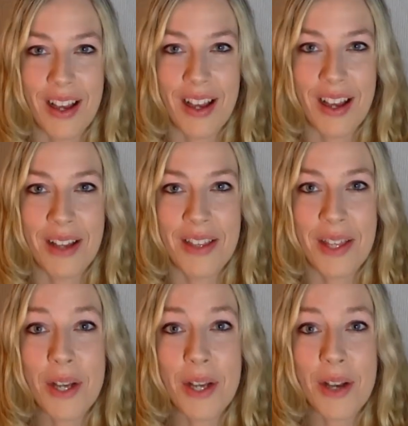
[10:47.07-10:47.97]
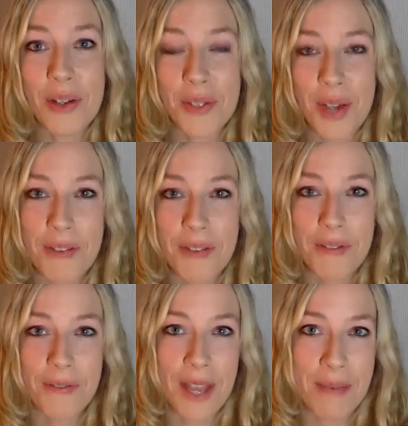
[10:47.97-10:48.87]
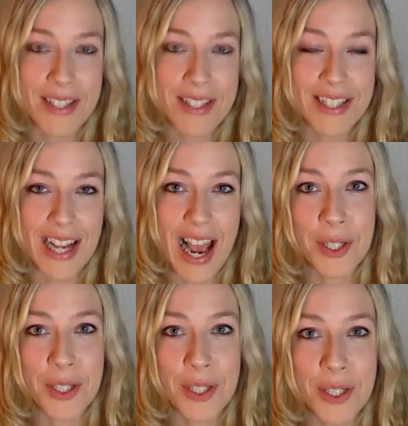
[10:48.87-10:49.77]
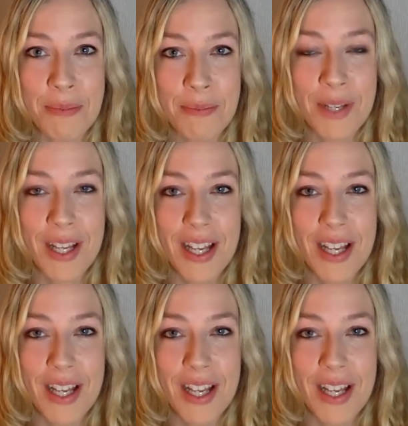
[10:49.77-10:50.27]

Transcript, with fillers: And then we also have the famous acronym